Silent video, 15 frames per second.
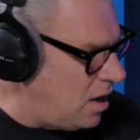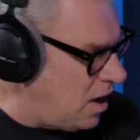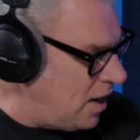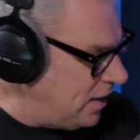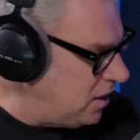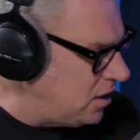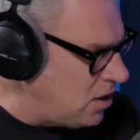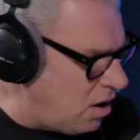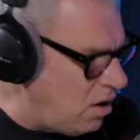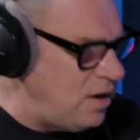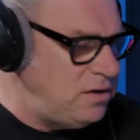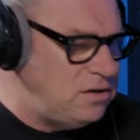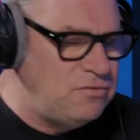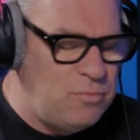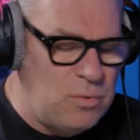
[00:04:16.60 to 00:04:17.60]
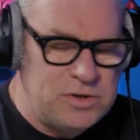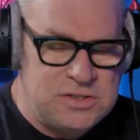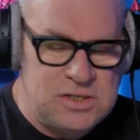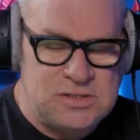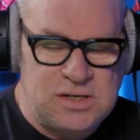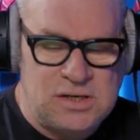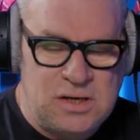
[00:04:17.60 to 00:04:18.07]
I kind of
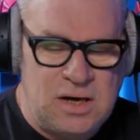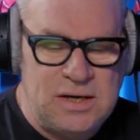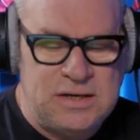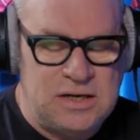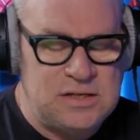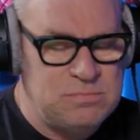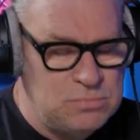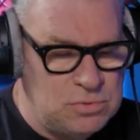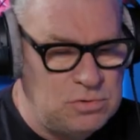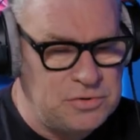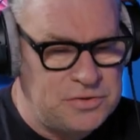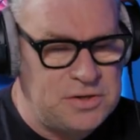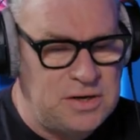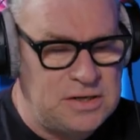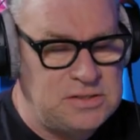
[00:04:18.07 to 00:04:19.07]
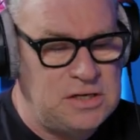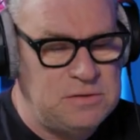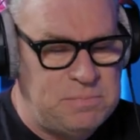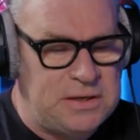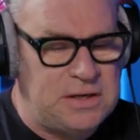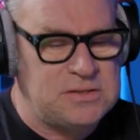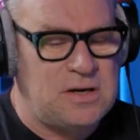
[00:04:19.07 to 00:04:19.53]
wanted to like it more than I
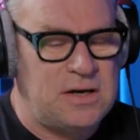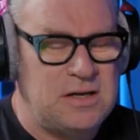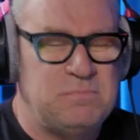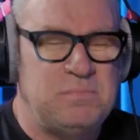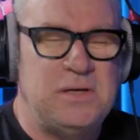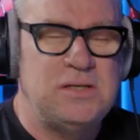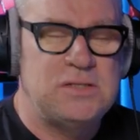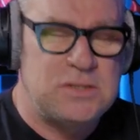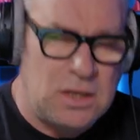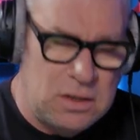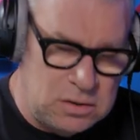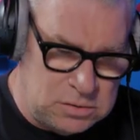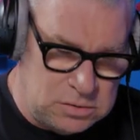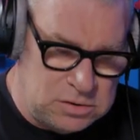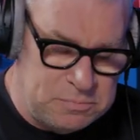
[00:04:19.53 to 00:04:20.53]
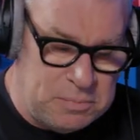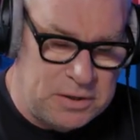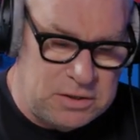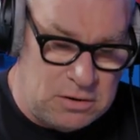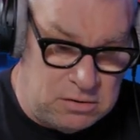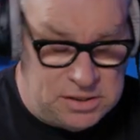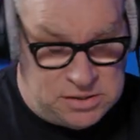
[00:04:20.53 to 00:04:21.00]
did because I had been told by
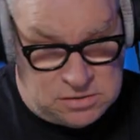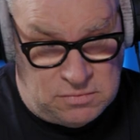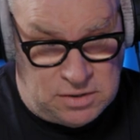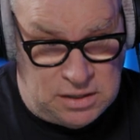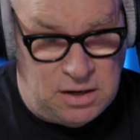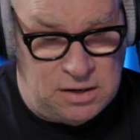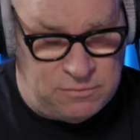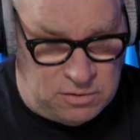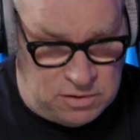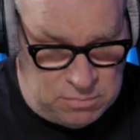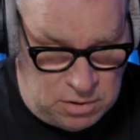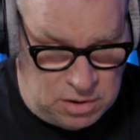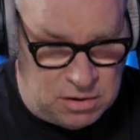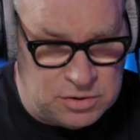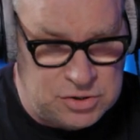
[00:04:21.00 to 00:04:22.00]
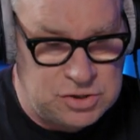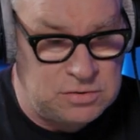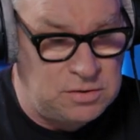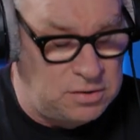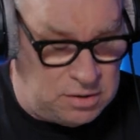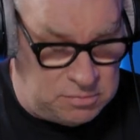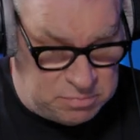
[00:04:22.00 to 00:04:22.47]
colleagues who I like very much
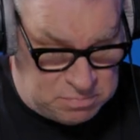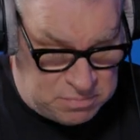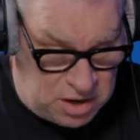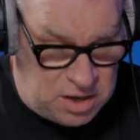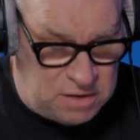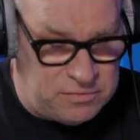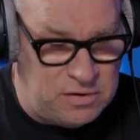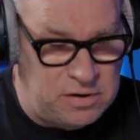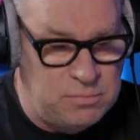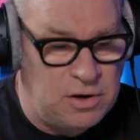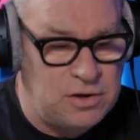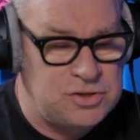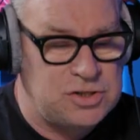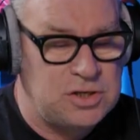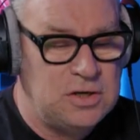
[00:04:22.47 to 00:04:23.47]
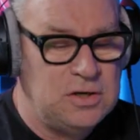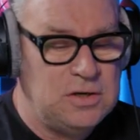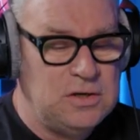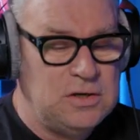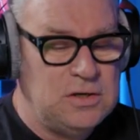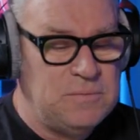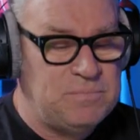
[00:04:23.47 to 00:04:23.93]
and I admire very much
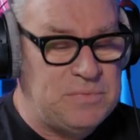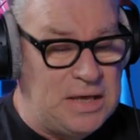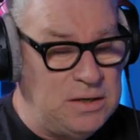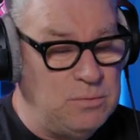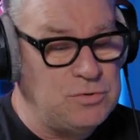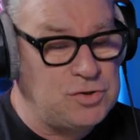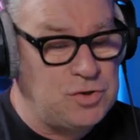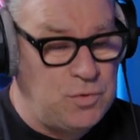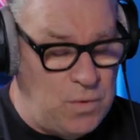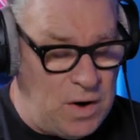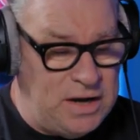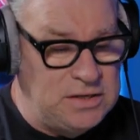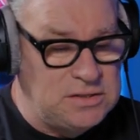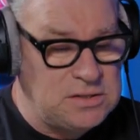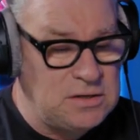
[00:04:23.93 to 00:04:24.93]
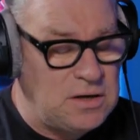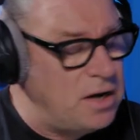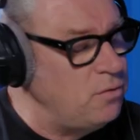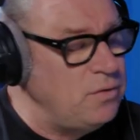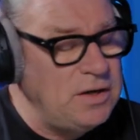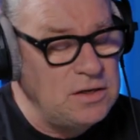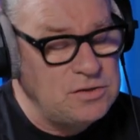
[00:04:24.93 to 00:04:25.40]
that it was great. I
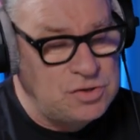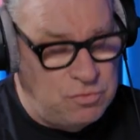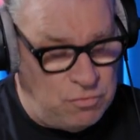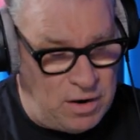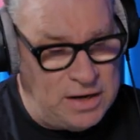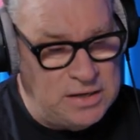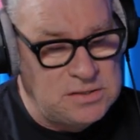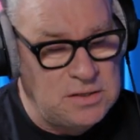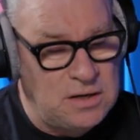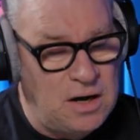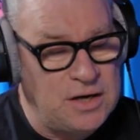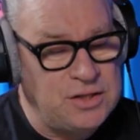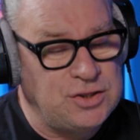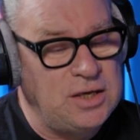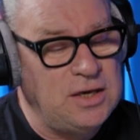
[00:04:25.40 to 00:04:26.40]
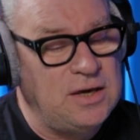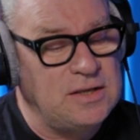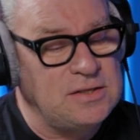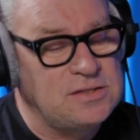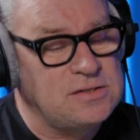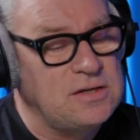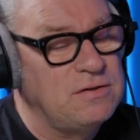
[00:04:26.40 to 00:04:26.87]
don't think it's great. I think
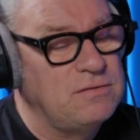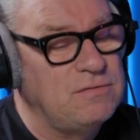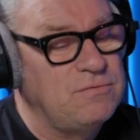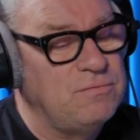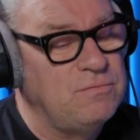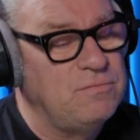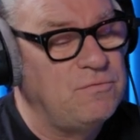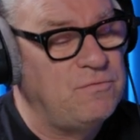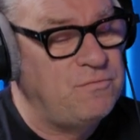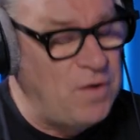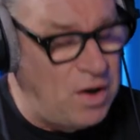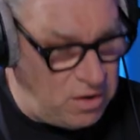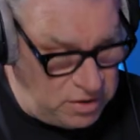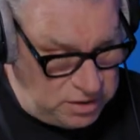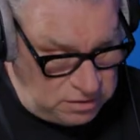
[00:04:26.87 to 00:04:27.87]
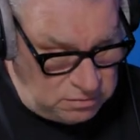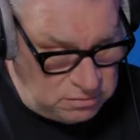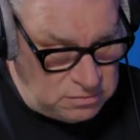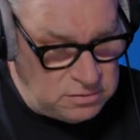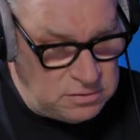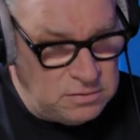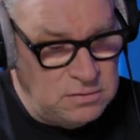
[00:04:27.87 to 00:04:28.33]
it's fine
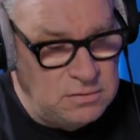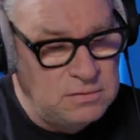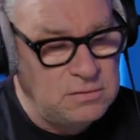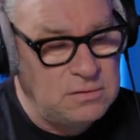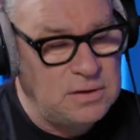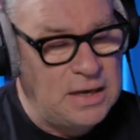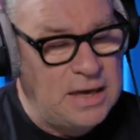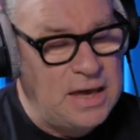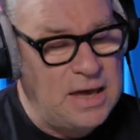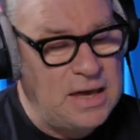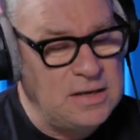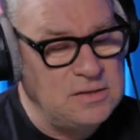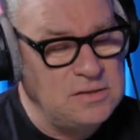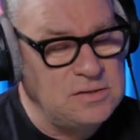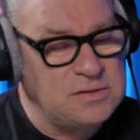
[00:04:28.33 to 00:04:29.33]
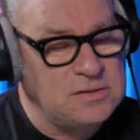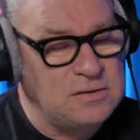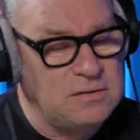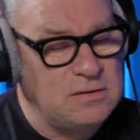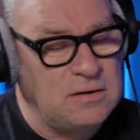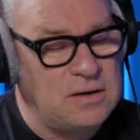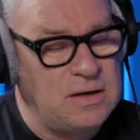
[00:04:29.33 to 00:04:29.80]
and
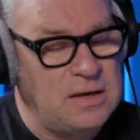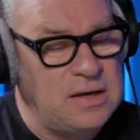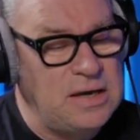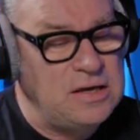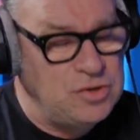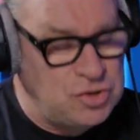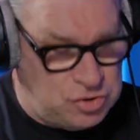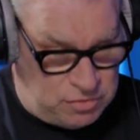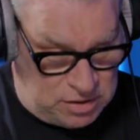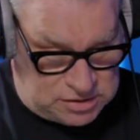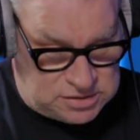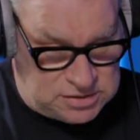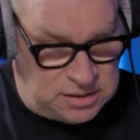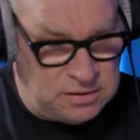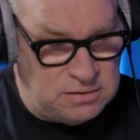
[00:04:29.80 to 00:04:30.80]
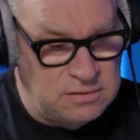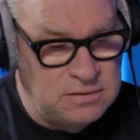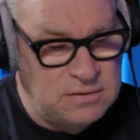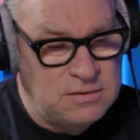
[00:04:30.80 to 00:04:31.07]
interesting,